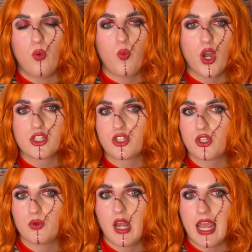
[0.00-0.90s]
why don't
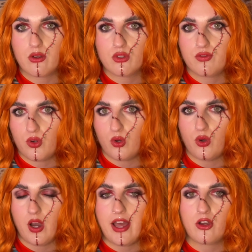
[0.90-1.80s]
you lay on the
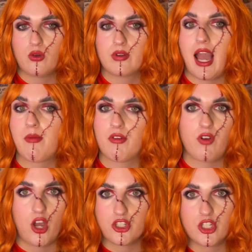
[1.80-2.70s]
floor and I'll
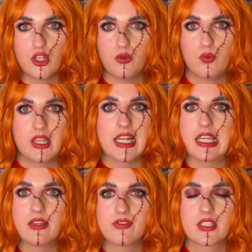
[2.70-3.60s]
camouflage you with
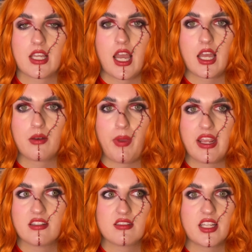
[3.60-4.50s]
leaves? And
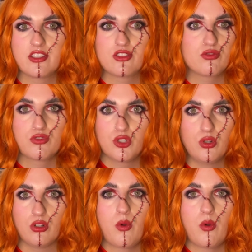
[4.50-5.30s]
Peyton says, sure.